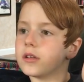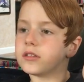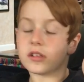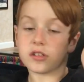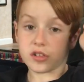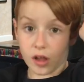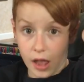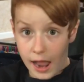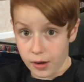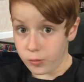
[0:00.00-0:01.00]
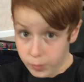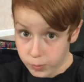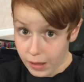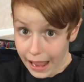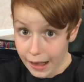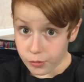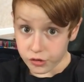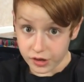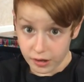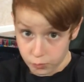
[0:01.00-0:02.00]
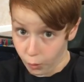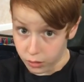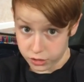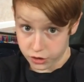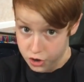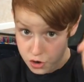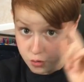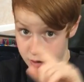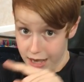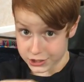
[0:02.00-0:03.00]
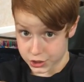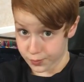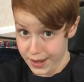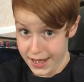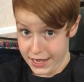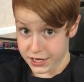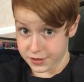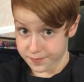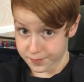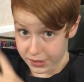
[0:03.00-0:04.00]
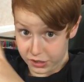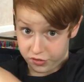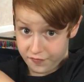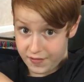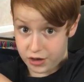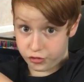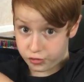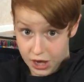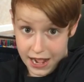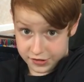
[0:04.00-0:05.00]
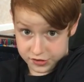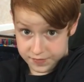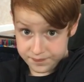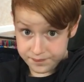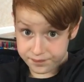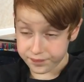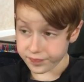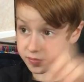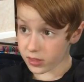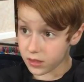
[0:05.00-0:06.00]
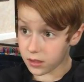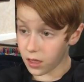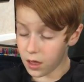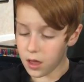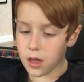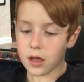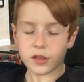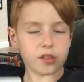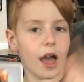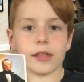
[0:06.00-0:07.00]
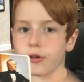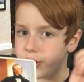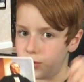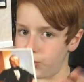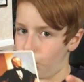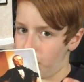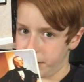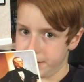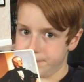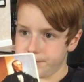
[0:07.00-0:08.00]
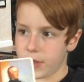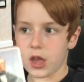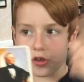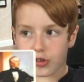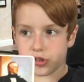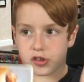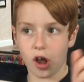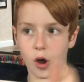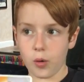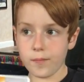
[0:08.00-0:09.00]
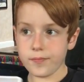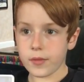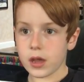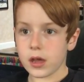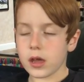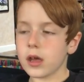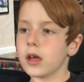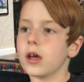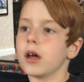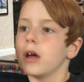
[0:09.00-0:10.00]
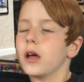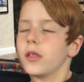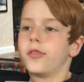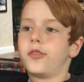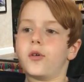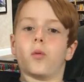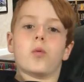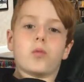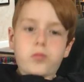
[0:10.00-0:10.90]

since Harrison had wanted a new national bank because of Andrew Jackson, Tyler didn't want it. So, the